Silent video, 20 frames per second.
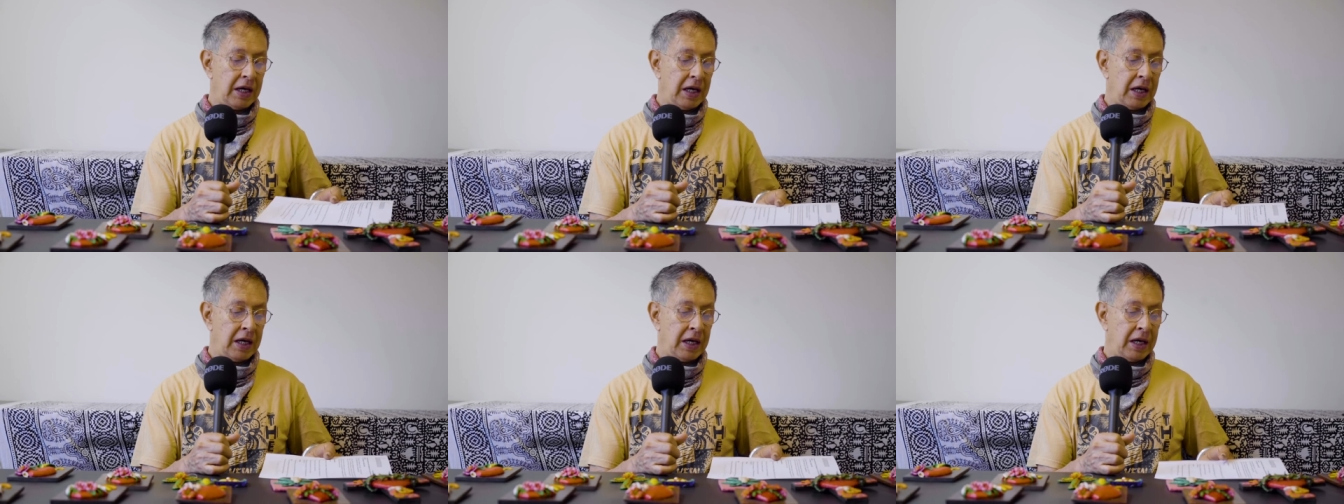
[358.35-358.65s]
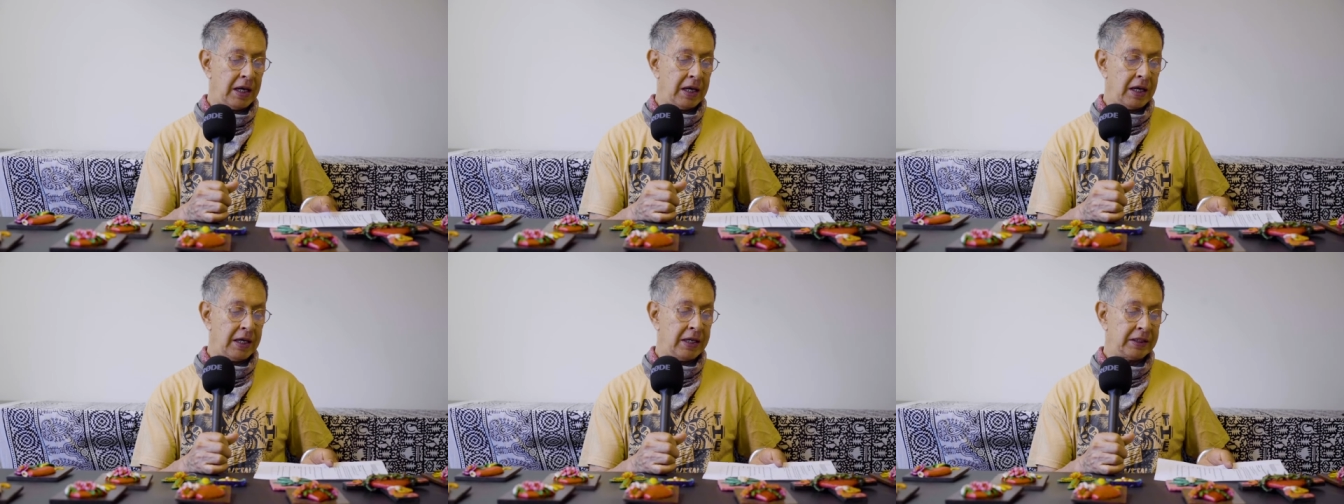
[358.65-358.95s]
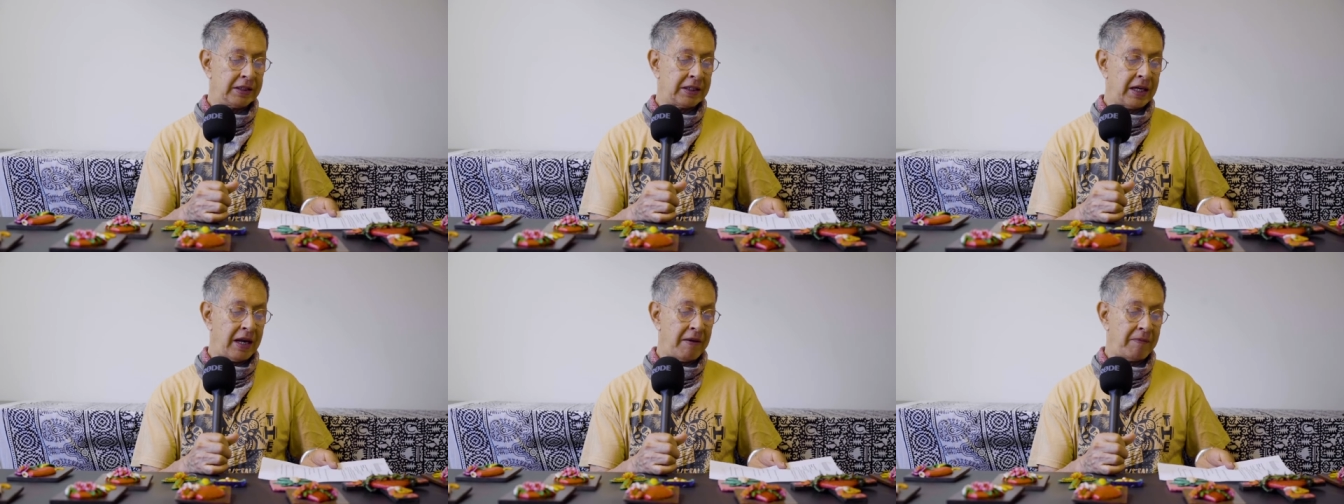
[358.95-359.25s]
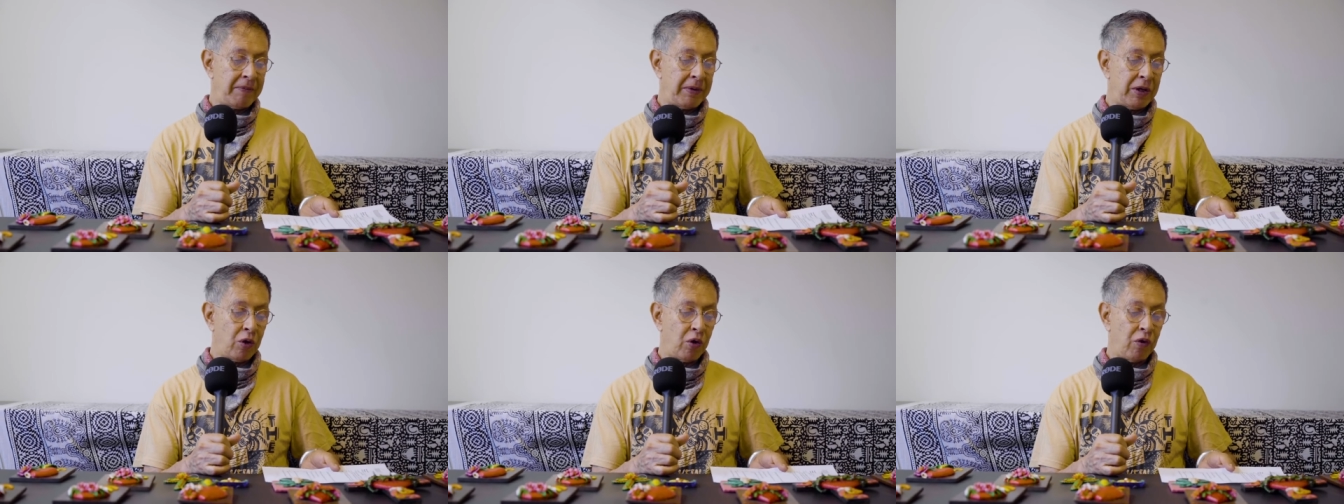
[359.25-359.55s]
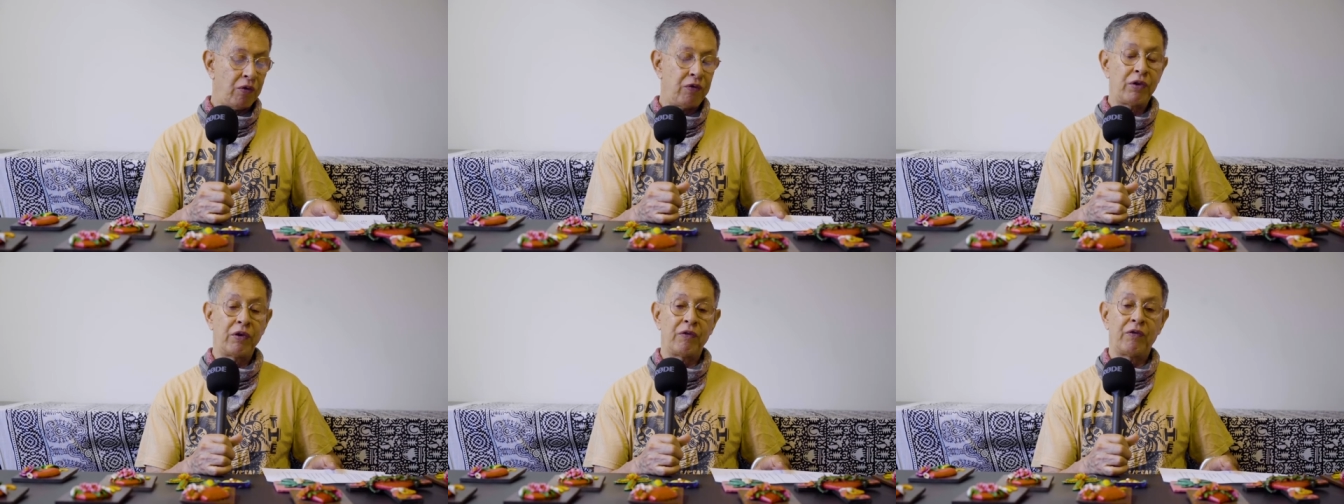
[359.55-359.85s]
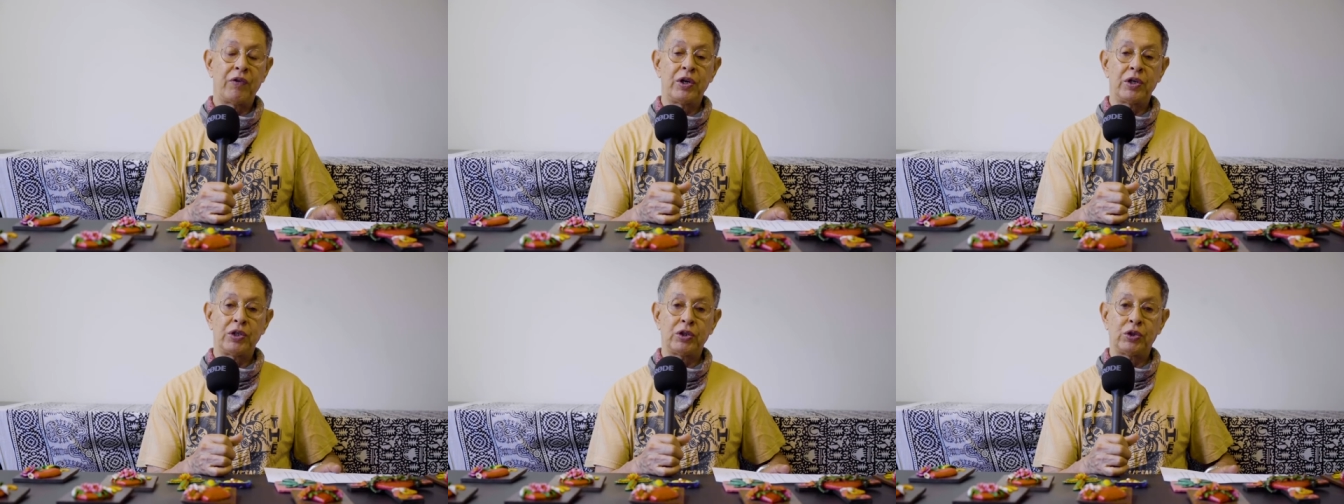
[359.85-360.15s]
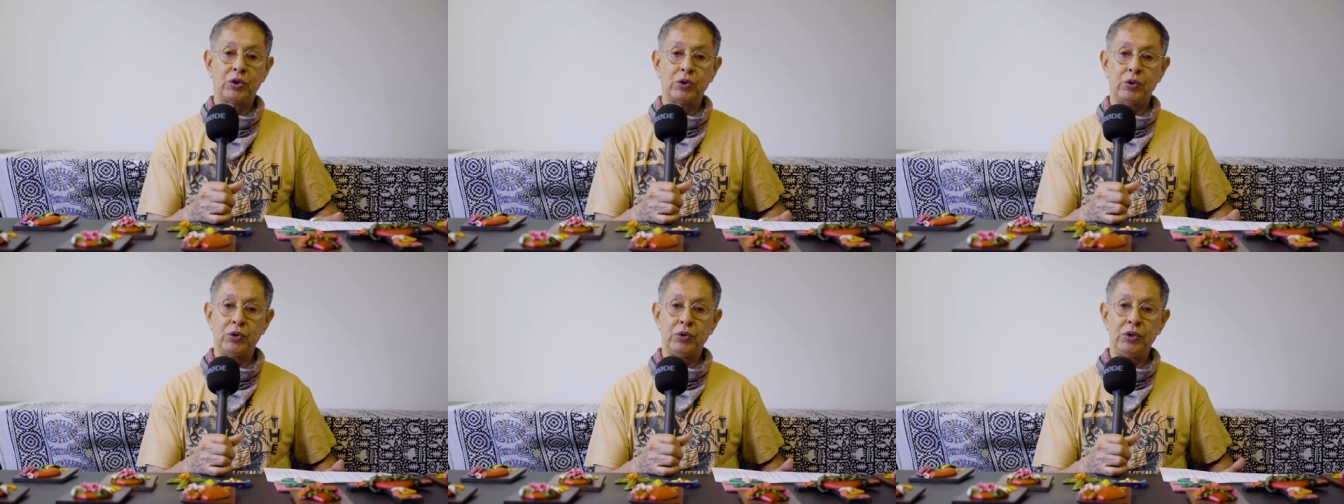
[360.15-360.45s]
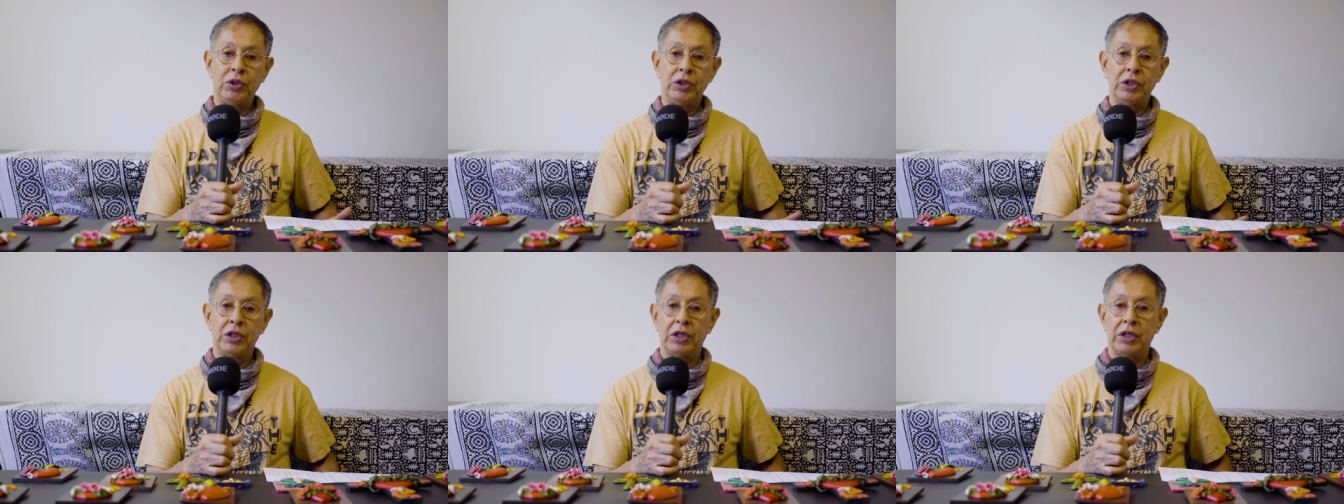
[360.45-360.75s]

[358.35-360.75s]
and it's gonna be over very soon.